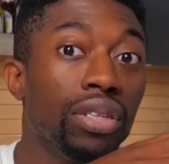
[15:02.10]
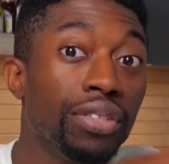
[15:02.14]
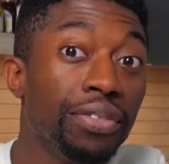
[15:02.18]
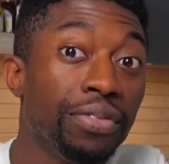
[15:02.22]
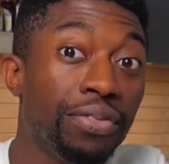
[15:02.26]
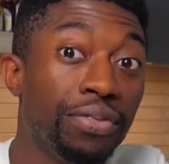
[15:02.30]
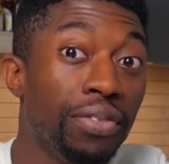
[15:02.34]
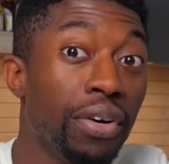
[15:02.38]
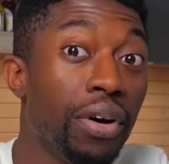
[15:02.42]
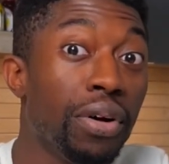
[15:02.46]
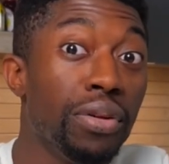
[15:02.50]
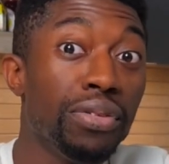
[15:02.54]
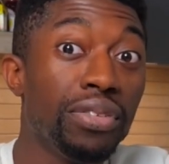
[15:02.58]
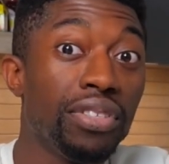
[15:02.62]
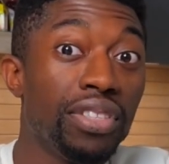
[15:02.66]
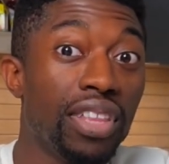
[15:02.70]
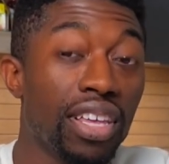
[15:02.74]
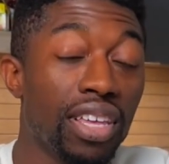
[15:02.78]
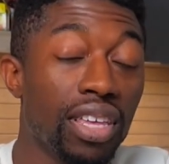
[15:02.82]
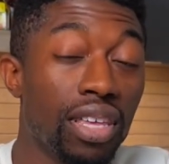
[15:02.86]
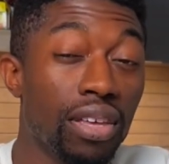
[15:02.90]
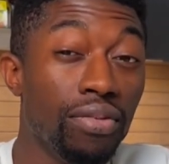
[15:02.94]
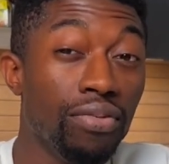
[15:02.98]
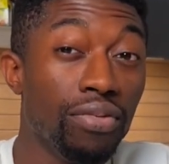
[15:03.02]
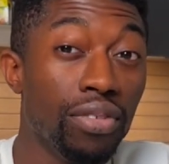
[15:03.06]
the phones they
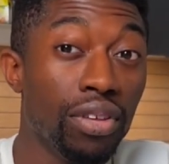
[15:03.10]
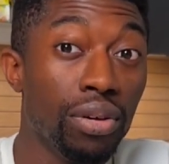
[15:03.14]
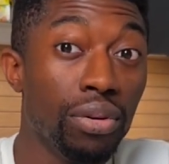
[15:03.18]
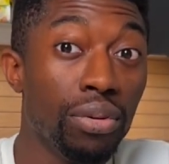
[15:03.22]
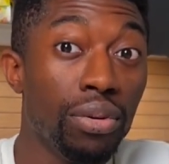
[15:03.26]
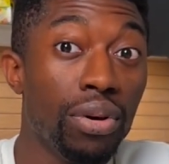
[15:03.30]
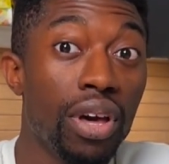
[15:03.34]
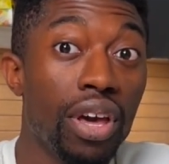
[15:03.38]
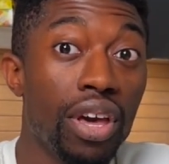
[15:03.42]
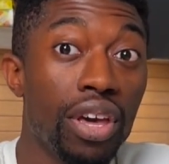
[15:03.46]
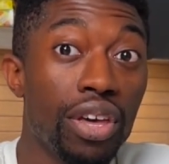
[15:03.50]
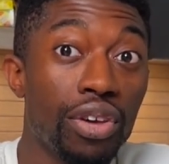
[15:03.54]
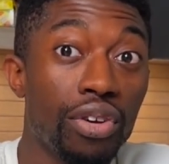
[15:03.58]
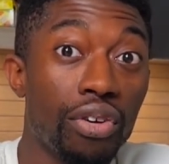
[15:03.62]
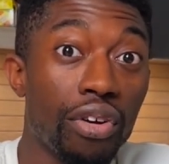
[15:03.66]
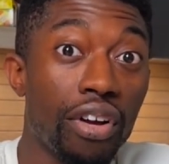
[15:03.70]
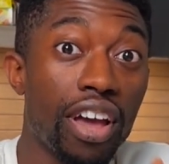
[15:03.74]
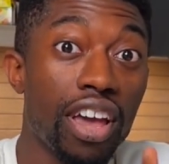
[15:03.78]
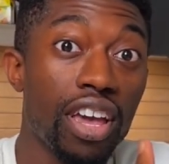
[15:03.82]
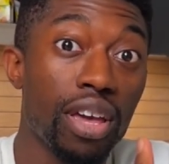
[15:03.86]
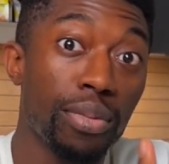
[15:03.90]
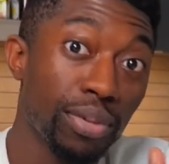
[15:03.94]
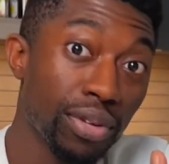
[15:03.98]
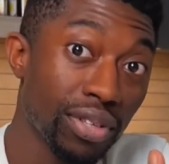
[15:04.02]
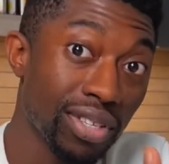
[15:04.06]
give you, you're
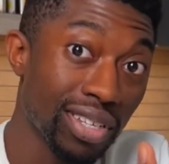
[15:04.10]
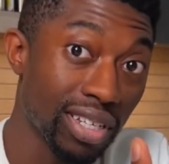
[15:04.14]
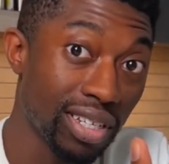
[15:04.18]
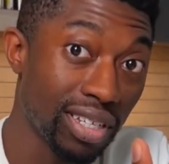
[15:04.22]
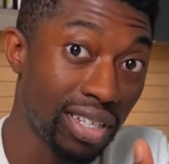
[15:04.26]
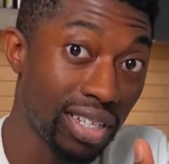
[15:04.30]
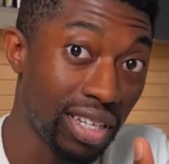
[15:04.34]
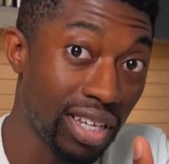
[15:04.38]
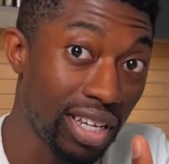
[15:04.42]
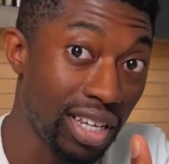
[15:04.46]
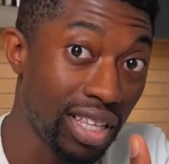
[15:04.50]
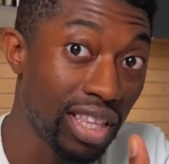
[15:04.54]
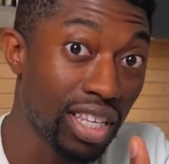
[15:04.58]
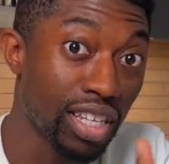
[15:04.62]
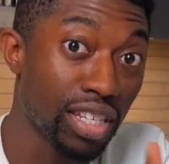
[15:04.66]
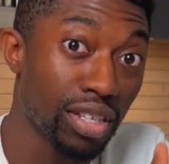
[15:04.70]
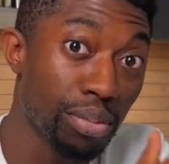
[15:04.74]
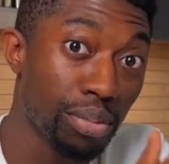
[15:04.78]
able to see this